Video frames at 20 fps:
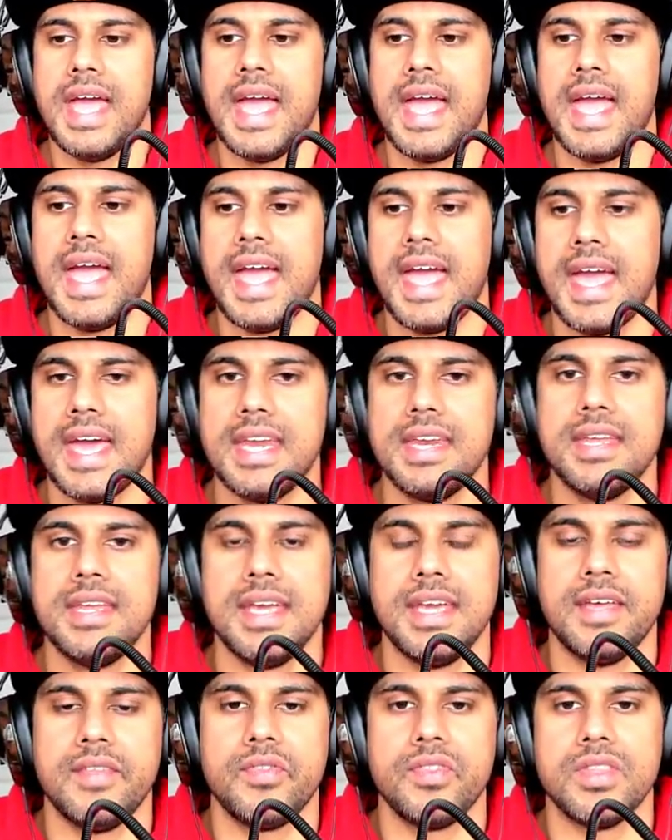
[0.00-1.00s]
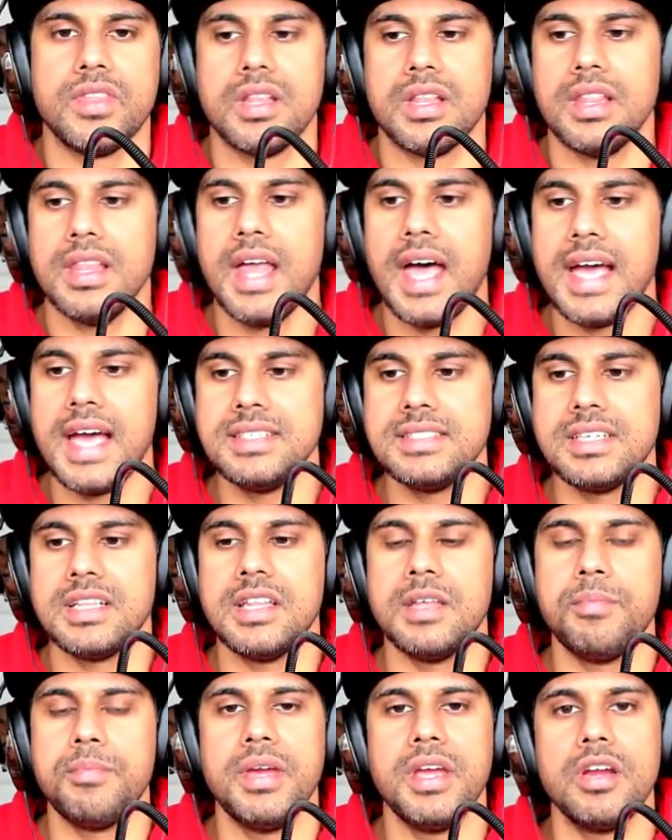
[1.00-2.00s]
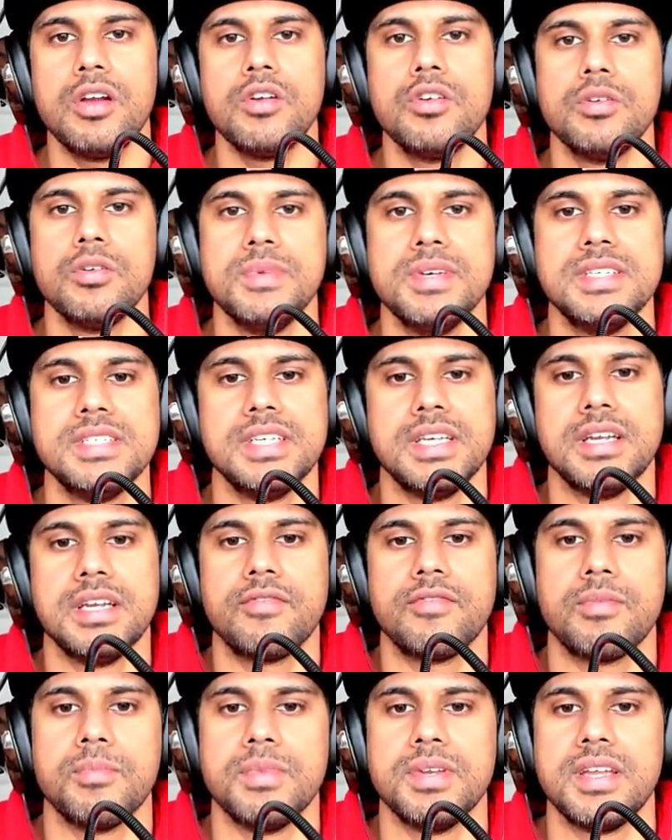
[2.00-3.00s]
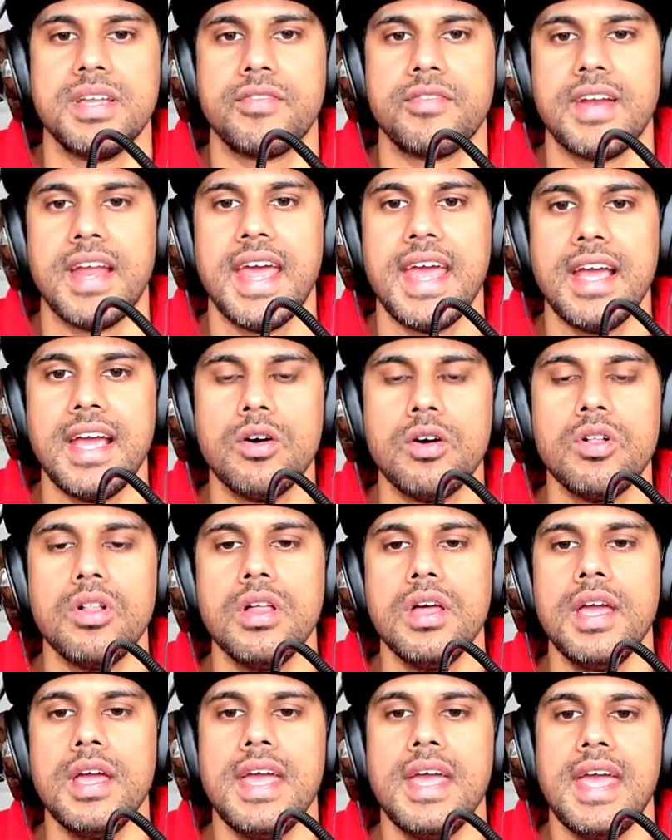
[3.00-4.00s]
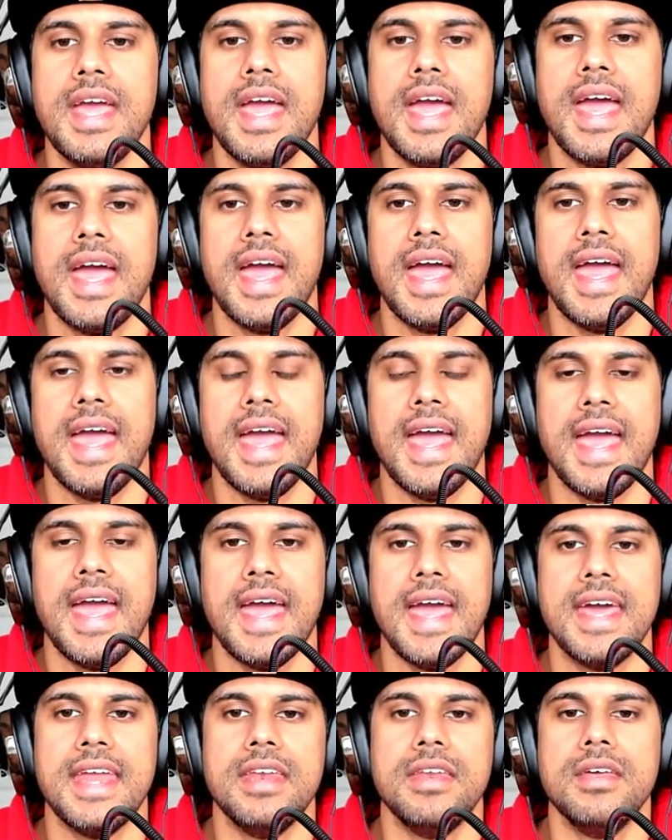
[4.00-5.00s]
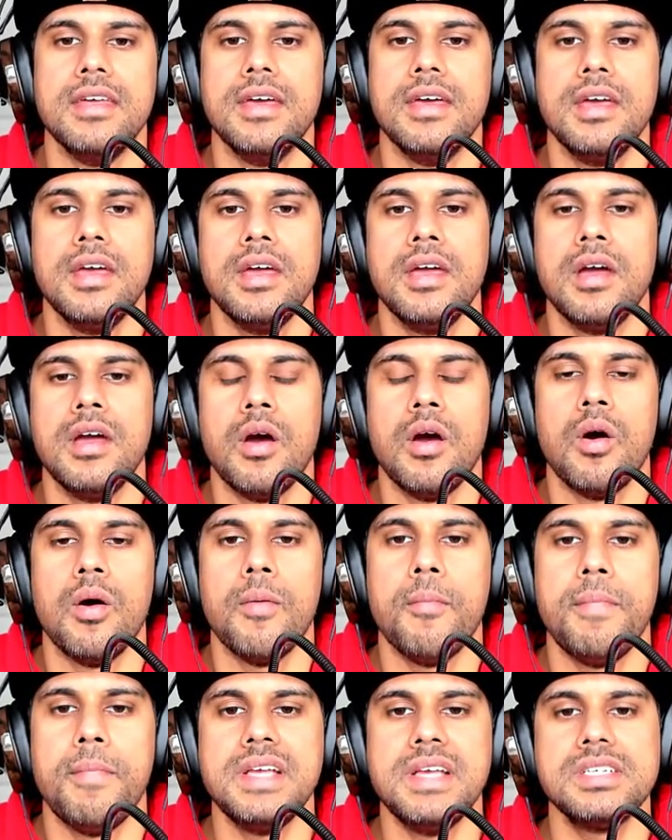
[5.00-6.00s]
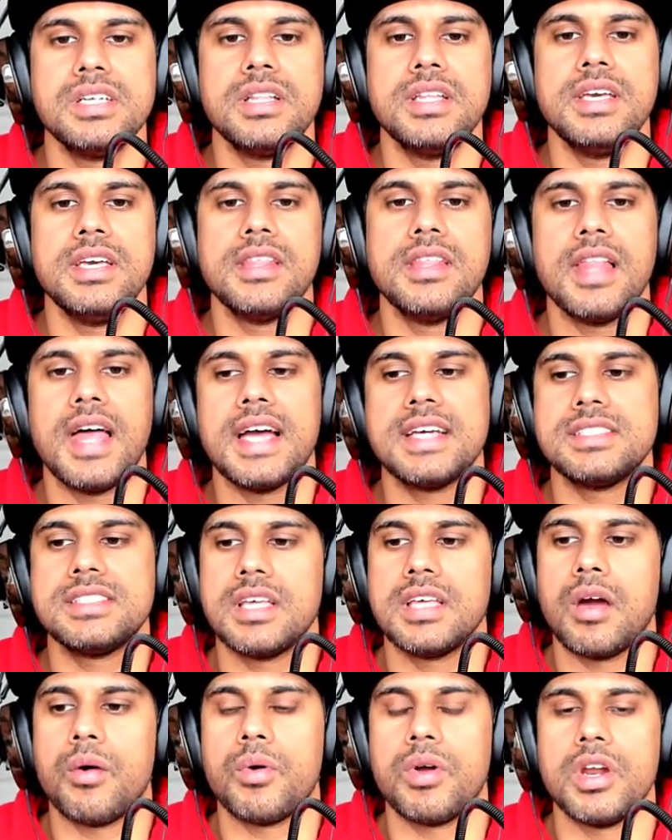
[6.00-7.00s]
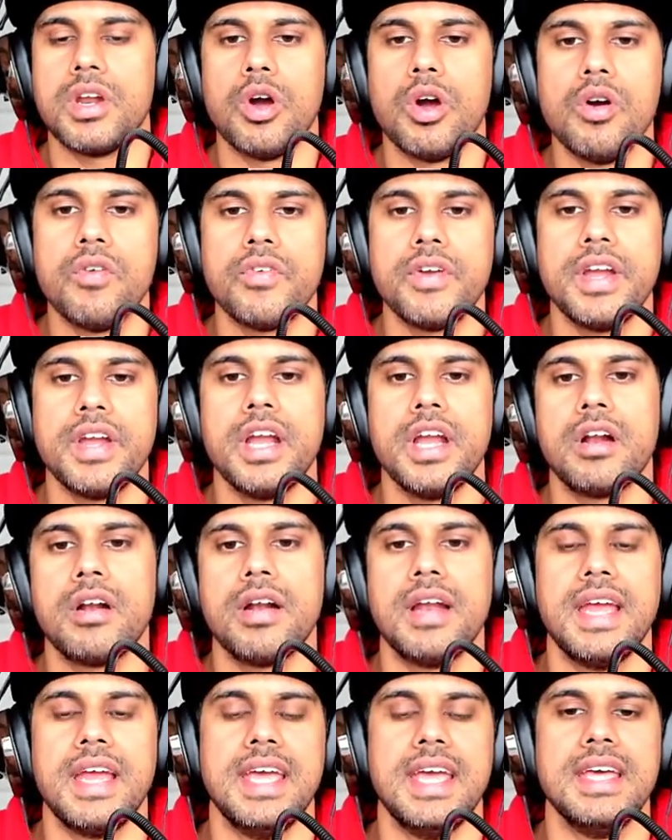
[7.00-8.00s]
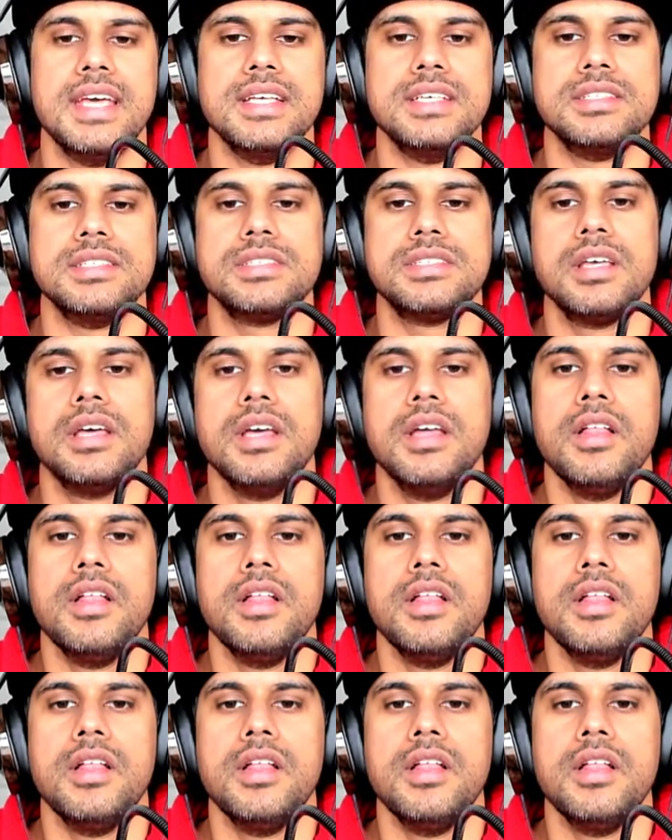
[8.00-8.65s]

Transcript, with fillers: And in the last clip here, you'll be seeing it from a different angle. And basically the last thing I want to go over here is